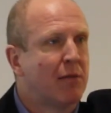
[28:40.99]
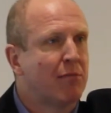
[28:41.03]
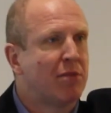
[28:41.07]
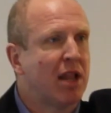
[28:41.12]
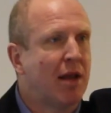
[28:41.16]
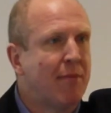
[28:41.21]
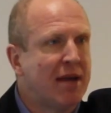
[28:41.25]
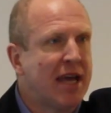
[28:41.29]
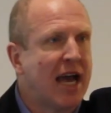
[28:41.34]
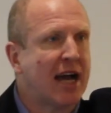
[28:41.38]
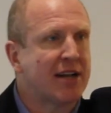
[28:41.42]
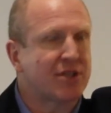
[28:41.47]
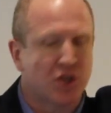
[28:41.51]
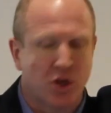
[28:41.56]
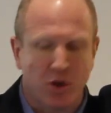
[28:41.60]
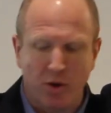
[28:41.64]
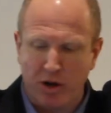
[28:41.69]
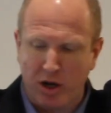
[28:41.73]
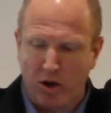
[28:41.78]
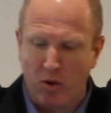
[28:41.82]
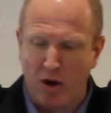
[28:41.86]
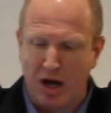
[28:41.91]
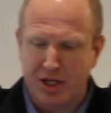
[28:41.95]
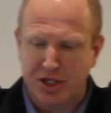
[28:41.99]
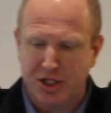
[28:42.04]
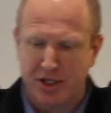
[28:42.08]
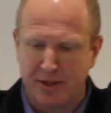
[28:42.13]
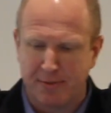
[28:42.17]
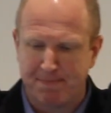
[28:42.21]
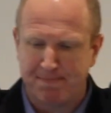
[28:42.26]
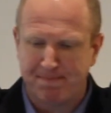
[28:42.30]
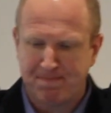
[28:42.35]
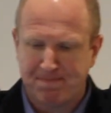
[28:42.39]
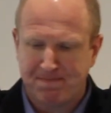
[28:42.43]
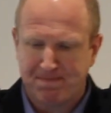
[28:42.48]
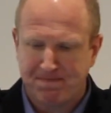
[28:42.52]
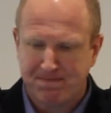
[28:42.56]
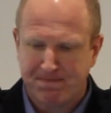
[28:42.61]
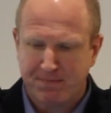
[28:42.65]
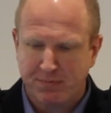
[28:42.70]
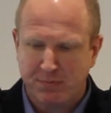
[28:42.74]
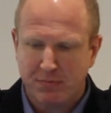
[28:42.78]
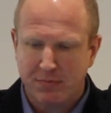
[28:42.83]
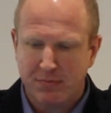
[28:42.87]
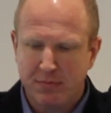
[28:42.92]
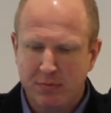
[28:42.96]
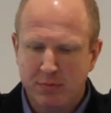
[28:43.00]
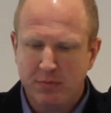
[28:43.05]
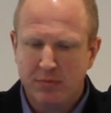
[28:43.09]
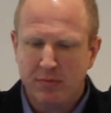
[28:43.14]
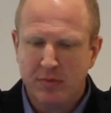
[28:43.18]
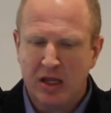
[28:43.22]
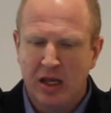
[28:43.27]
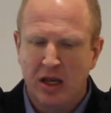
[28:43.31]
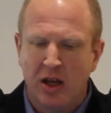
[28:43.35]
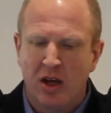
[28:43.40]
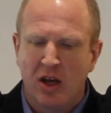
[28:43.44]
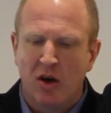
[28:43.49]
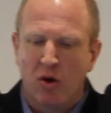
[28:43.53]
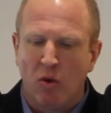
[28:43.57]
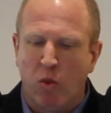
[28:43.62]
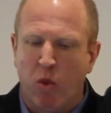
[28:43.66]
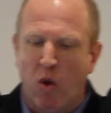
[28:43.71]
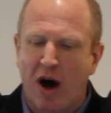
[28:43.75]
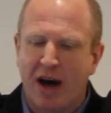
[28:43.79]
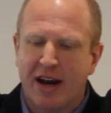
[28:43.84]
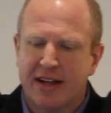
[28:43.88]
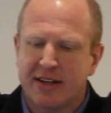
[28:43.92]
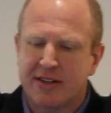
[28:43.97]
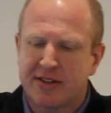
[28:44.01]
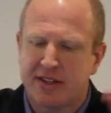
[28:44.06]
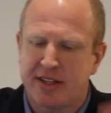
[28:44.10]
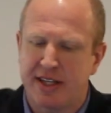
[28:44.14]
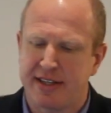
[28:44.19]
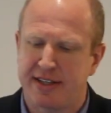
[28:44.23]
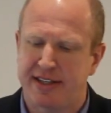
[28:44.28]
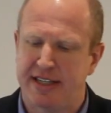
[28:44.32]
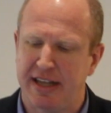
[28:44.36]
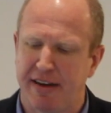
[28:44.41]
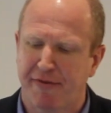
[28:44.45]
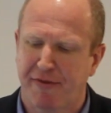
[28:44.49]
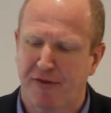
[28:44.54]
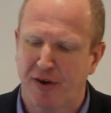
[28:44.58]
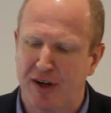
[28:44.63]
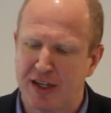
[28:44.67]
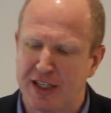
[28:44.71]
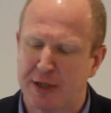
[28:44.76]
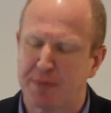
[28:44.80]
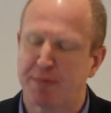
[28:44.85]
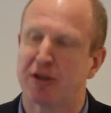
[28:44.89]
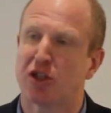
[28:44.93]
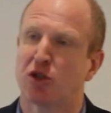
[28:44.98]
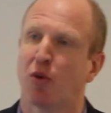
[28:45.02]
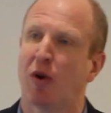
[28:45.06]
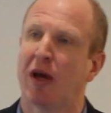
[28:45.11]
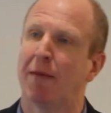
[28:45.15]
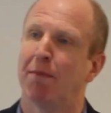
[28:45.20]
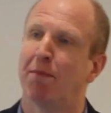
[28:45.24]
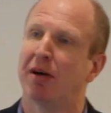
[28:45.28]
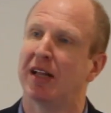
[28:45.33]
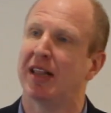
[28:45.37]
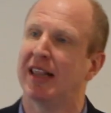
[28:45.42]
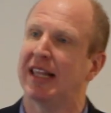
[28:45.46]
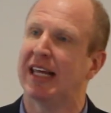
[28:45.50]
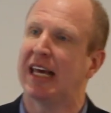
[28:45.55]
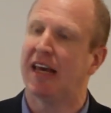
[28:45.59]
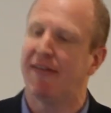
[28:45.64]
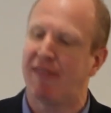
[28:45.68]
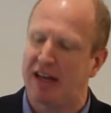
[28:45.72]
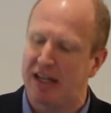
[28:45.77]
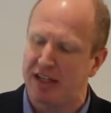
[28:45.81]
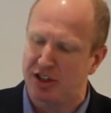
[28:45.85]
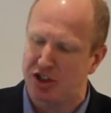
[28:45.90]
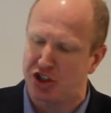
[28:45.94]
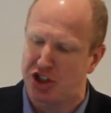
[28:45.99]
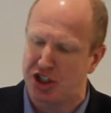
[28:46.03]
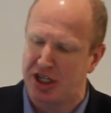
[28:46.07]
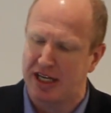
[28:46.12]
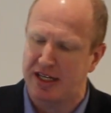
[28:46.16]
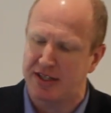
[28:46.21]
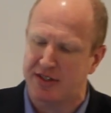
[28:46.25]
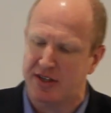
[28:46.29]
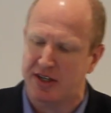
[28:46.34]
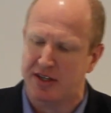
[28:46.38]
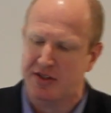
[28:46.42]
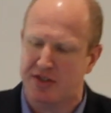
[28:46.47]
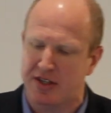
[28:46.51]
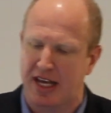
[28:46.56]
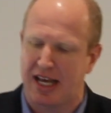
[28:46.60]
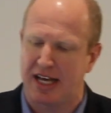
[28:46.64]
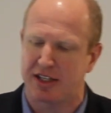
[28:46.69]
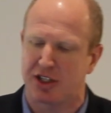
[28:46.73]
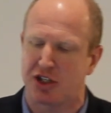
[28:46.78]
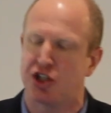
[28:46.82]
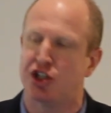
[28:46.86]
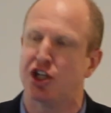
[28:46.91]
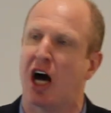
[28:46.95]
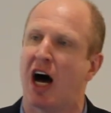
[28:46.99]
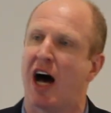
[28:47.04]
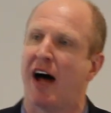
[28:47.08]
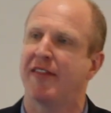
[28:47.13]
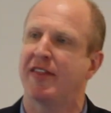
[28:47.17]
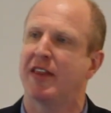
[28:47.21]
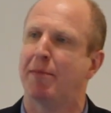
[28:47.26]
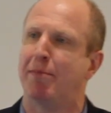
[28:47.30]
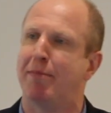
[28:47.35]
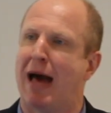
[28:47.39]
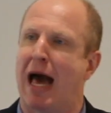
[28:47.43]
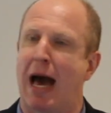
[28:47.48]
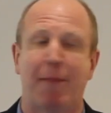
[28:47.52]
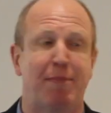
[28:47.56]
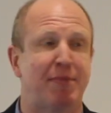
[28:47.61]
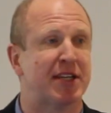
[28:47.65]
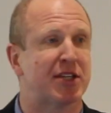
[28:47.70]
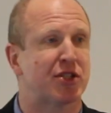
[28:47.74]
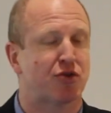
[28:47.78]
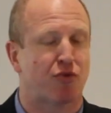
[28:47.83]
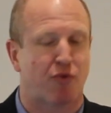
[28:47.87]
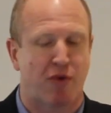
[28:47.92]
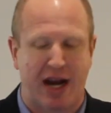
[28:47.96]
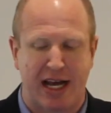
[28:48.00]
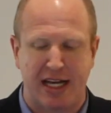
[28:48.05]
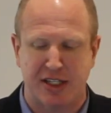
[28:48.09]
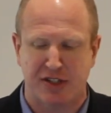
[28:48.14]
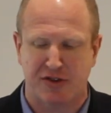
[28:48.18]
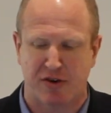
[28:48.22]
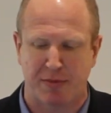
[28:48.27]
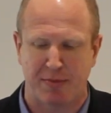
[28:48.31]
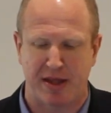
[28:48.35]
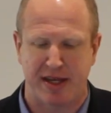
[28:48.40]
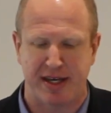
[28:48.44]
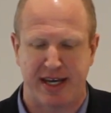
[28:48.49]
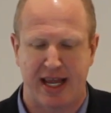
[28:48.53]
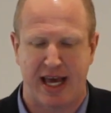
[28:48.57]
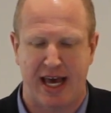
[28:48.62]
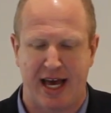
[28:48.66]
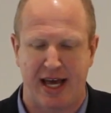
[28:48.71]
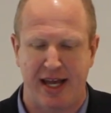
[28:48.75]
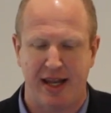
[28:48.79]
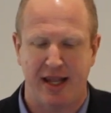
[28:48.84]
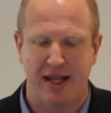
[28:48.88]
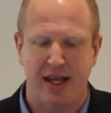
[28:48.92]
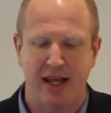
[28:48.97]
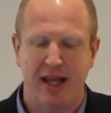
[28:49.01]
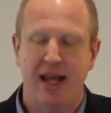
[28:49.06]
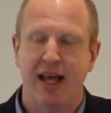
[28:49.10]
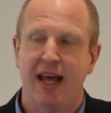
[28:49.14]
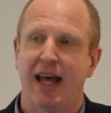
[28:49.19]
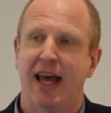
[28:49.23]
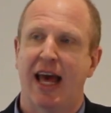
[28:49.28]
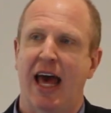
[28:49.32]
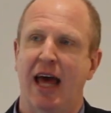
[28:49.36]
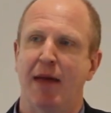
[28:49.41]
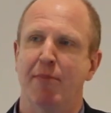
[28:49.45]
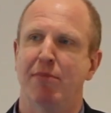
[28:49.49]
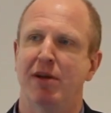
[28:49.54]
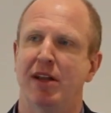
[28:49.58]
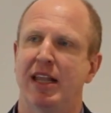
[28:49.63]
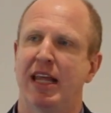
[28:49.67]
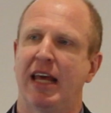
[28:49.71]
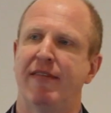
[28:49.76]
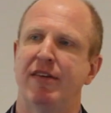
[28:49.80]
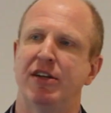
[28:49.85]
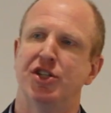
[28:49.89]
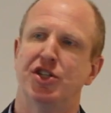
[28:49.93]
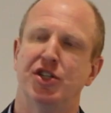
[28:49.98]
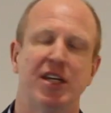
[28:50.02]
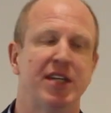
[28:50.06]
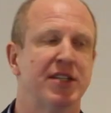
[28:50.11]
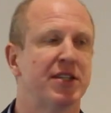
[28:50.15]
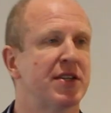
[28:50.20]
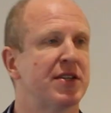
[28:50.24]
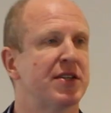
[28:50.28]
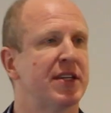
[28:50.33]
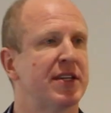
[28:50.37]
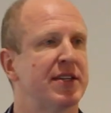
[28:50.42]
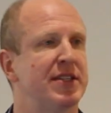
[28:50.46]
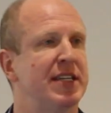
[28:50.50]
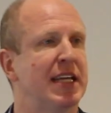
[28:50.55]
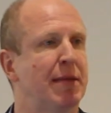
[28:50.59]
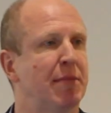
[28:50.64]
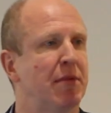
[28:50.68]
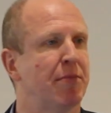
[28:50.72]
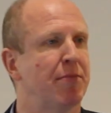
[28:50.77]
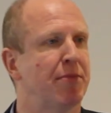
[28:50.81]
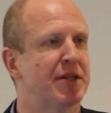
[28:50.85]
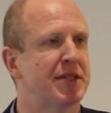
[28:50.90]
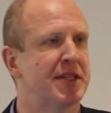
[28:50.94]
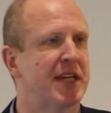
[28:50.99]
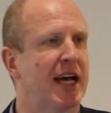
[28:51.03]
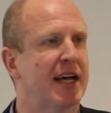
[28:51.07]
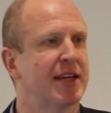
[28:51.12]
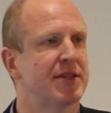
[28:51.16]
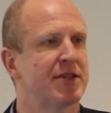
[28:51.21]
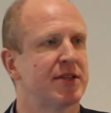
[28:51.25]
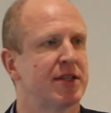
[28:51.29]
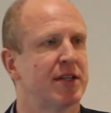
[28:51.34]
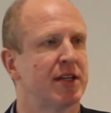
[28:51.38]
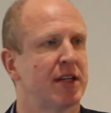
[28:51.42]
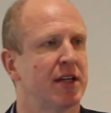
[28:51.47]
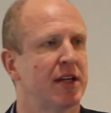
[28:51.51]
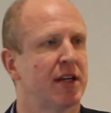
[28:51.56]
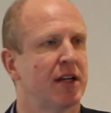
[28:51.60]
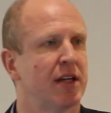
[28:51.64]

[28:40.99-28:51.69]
But let me ask you a question. What is the difference between believing Jesus is John the Baptist raised from the dead and believing Jesus is demon-possessed?